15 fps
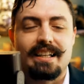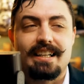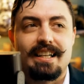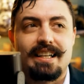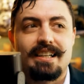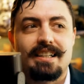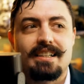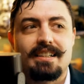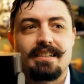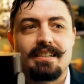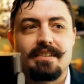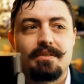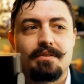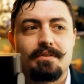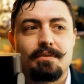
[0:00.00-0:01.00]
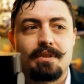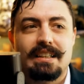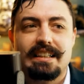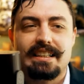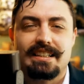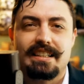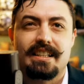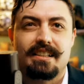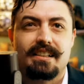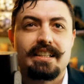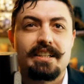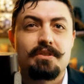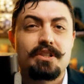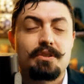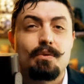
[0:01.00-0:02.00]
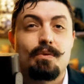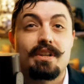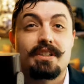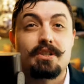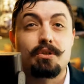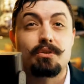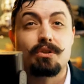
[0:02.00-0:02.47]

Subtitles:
And realistically, you just want to